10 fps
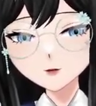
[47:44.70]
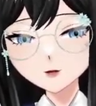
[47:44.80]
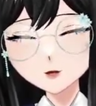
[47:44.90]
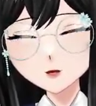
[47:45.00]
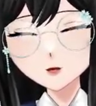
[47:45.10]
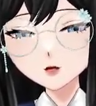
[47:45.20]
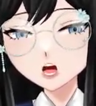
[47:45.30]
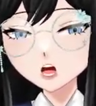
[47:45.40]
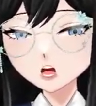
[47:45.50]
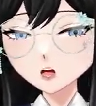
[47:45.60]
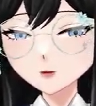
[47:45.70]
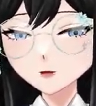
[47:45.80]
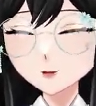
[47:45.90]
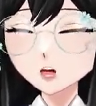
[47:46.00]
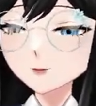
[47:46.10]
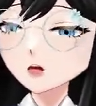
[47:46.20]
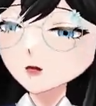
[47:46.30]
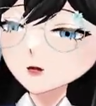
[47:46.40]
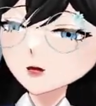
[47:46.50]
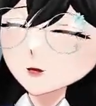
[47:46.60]
you have a 5-methyl
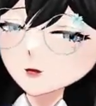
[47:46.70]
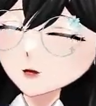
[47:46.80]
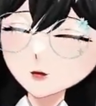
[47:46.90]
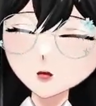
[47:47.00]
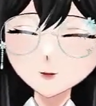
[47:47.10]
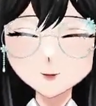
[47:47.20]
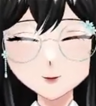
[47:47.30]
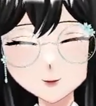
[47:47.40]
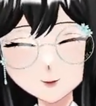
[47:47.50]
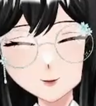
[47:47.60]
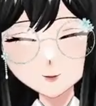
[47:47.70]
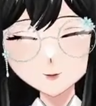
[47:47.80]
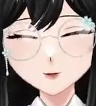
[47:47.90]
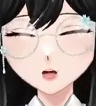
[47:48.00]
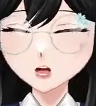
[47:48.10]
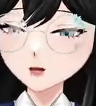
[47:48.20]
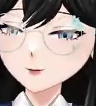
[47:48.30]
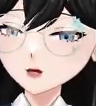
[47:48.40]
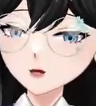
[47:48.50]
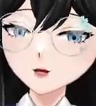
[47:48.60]
cytosine now. And
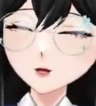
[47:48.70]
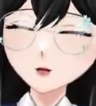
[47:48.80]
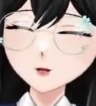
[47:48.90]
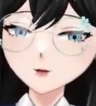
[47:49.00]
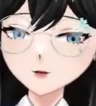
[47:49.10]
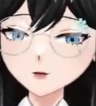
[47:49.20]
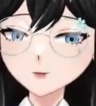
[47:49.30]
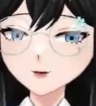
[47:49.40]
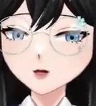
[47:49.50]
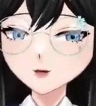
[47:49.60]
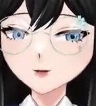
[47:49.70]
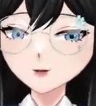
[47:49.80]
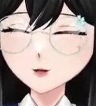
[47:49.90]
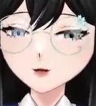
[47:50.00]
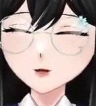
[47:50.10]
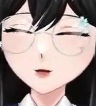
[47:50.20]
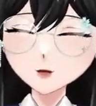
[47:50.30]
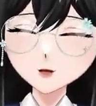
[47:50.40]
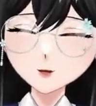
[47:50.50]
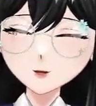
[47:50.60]
methylation of cytosine
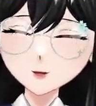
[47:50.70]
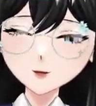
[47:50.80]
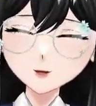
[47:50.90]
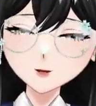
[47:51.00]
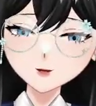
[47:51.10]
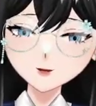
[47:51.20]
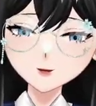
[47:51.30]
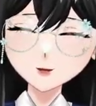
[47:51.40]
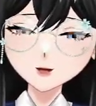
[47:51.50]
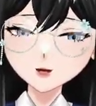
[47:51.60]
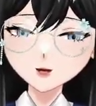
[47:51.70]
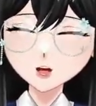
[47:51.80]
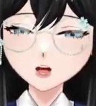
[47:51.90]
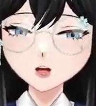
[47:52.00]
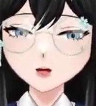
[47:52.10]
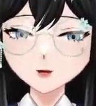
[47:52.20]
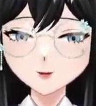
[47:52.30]
in DNA,